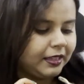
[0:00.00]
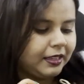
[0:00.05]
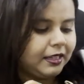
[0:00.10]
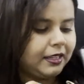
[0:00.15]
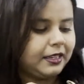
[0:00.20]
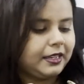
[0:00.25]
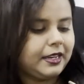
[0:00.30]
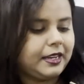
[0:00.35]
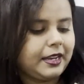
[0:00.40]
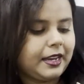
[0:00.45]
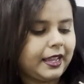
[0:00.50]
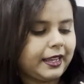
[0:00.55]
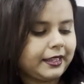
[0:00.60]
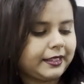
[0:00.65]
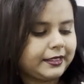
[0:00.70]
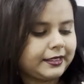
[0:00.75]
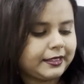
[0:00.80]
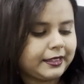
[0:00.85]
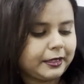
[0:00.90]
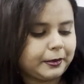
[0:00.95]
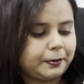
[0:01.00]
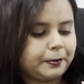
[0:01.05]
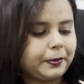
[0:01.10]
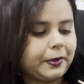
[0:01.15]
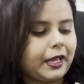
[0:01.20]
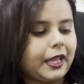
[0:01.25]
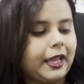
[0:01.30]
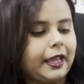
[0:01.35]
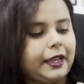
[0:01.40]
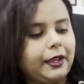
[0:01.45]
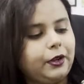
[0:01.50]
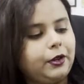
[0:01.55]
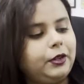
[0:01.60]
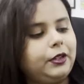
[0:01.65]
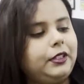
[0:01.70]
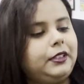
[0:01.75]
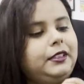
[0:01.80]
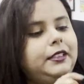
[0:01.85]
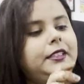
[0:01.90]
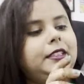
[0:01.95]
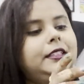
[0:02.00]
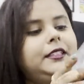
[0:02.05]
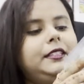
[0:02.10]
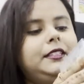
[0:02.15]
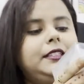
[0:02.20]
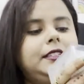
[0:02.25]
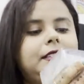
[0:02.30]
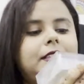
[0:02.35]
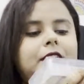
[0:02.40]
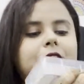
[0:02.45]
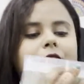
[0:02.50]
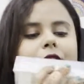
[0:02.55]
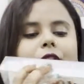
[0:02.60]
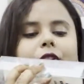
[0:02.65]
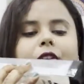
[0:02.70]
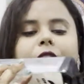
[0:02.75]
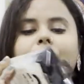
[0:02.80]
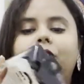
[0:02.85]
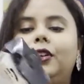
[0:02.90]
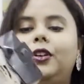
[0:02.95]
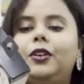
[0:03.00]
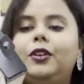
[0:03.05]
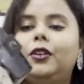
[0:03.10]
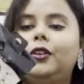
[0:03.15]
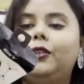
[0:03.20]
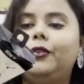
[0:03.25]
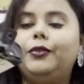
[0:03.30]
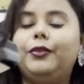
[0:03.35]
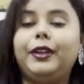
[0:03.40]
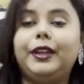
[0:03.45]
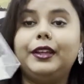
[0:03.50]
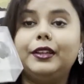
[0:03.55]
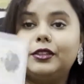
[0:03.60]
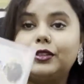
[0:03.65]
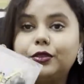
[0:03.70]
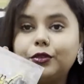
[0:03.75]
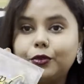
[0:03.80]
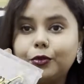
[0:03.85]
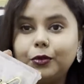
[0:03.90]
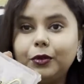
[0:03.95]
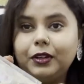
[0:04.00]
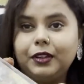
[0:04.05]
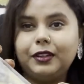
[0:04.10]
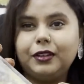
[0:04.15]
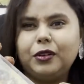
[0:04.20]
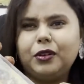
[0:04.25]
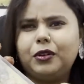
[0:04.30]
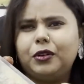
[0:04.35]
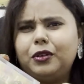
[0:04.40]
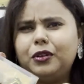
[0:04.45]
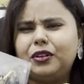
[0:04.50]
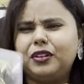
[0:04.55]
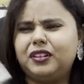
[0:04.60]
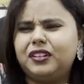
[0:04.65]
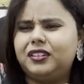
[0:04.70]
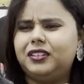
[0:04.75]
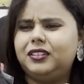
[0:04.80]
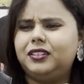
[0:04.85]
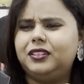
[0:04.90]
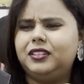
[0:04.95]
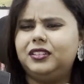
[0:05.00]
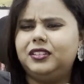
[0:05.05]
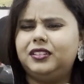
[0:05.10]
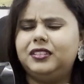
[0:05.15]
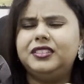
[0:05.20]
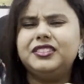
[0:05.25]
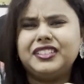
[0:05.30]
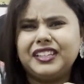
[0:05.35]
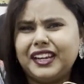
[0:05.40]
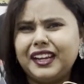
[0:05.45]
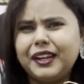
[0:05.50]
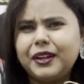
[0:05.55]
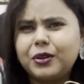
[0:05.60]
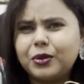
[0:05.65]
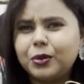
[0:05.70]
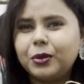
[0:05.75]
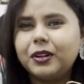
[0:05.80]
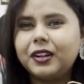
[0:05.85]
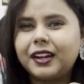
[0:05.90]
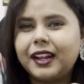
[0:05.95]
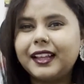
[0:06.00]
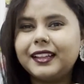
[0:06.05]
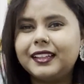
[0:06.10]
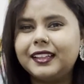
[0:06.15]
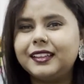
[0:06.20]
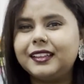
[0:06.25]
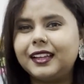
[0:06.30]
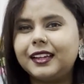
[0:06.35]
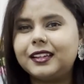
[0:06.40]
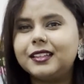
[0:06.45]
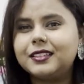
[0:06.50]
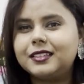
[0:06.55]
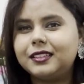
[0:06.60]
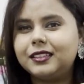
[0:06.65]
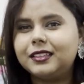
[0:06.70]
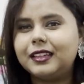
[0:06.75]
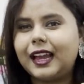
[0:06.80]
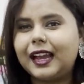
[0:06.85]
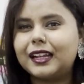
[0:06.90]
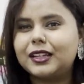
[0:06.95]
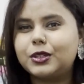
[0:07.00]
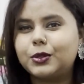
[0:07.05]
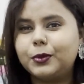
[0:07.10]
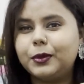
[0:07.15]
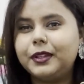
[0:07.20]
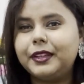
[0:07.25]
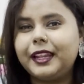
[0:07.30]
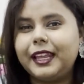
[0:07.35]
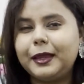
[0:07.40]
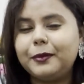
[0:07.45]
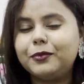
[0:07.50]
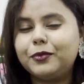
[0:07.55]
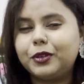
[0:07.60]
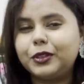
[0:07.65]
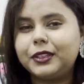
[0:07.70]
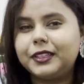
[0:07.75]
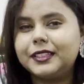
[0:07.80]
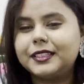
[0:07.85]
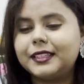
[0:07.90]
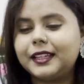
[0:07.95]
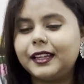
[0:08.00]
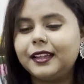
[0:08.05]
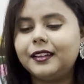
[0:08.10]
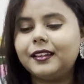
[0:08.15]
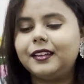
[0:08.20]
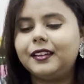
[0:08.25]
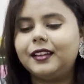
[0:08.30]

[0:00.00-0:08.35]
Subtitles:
Next up I got this face roller, or jade roller, I think that is the actual name for this thing,